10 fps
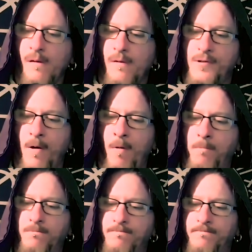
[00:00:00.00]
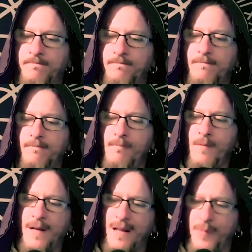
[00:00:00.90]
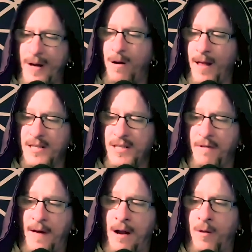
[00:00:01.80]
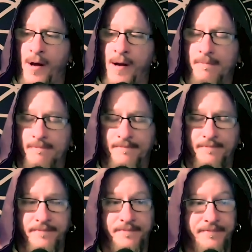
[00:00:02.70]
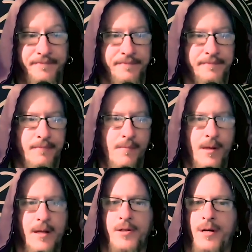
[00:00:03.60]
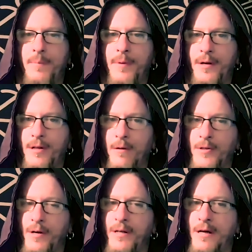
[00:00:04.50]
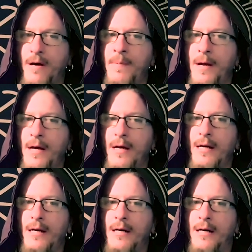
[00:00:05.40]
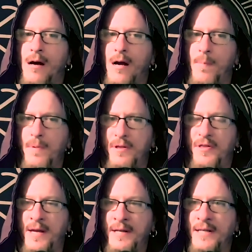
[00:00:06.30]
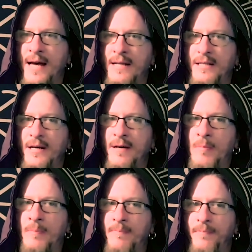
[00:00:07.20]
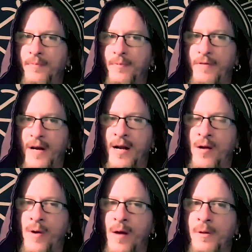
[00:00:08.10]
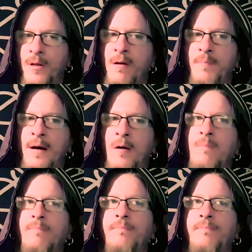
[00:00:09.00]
So now that we got all that stuff out of the way, that took up a good little chunk of time. Uh, a couple of things that um, I figured I'd ramble on about.